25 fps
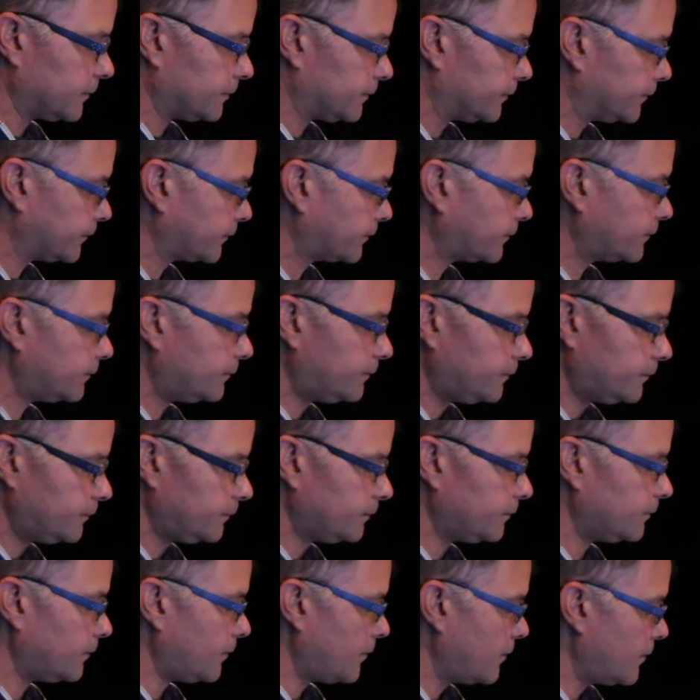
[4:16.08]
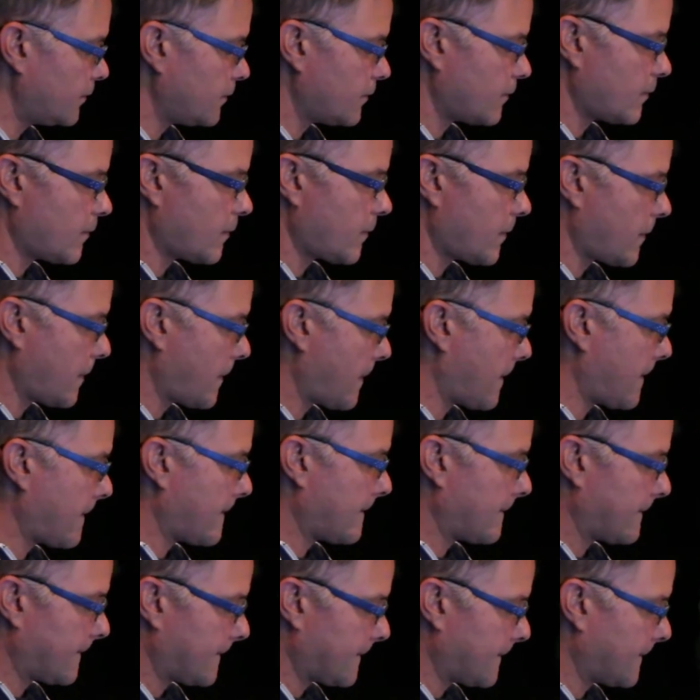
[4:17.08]
allowed into the event.
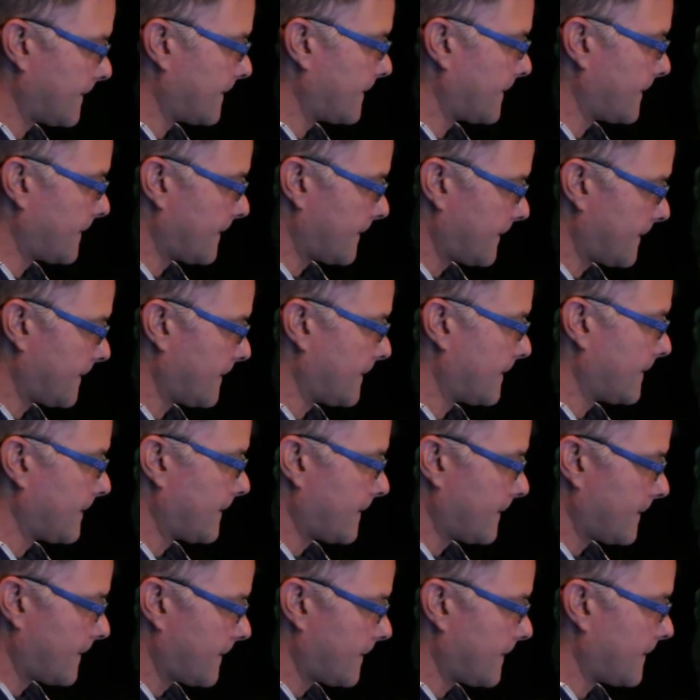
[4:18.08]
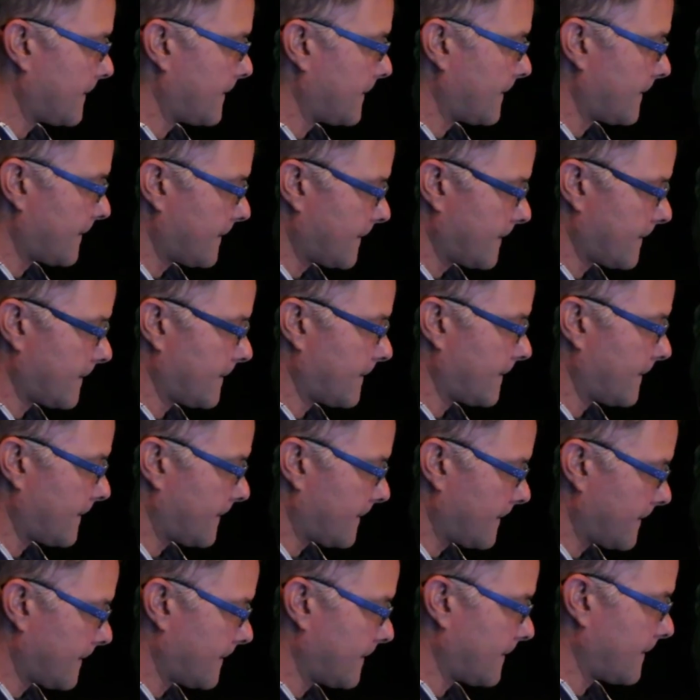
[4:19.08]
And ever since, I've been
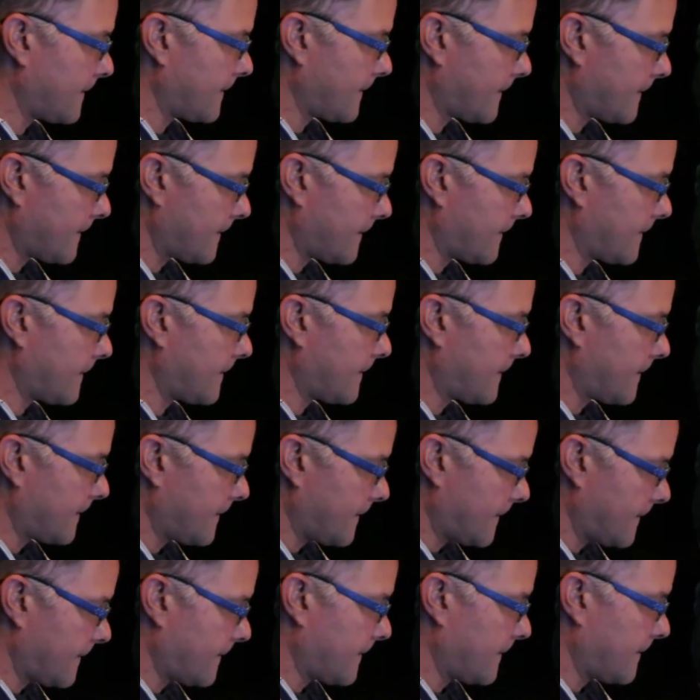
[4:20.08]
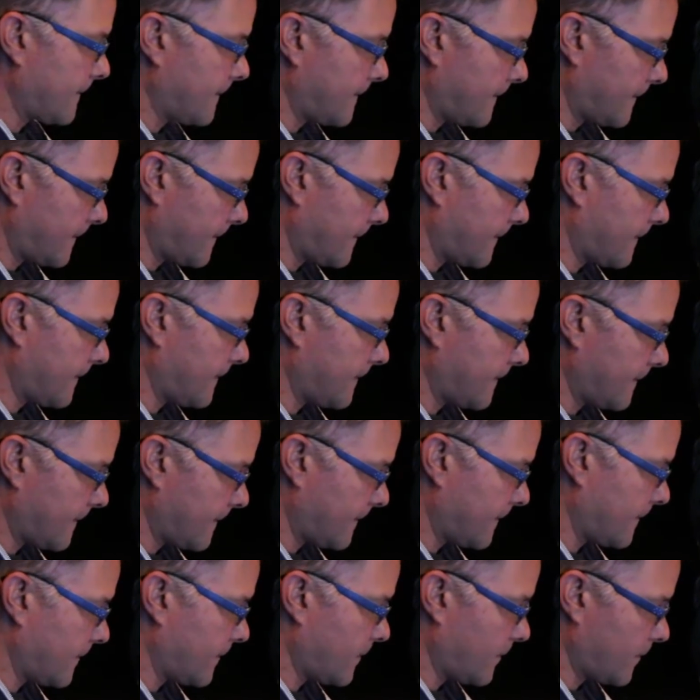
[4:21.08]
working with
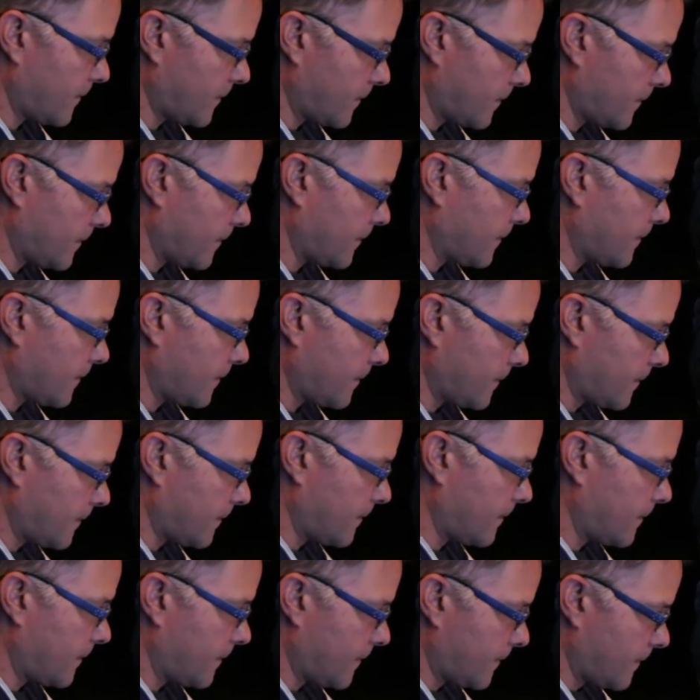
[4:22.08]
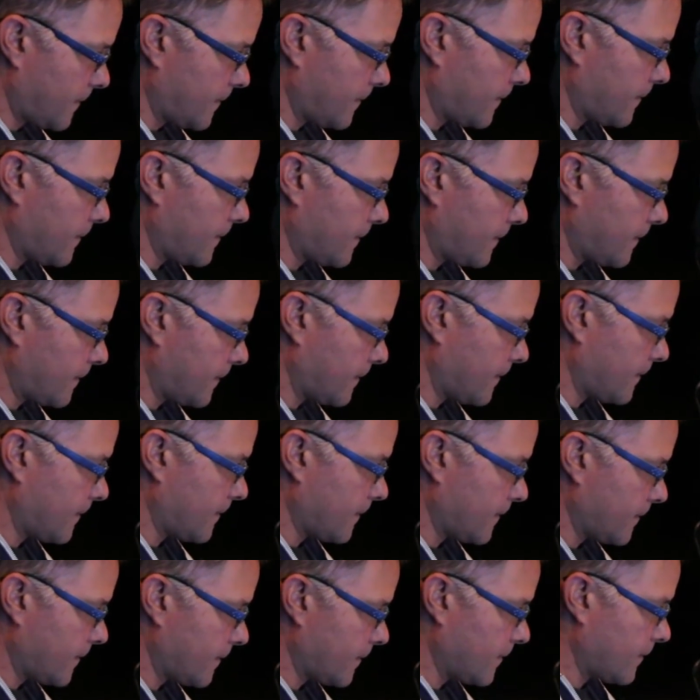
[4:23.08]
various people in Different Skies
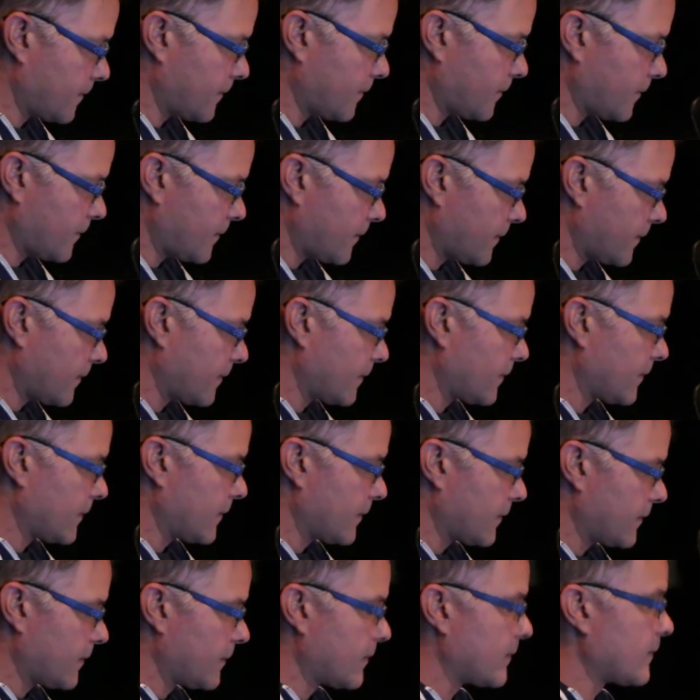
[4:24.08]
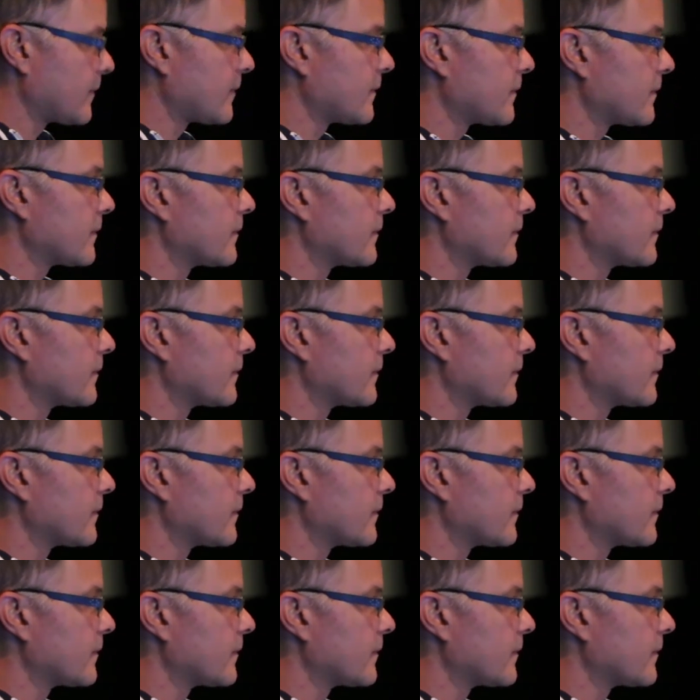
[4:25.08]
on electronic music.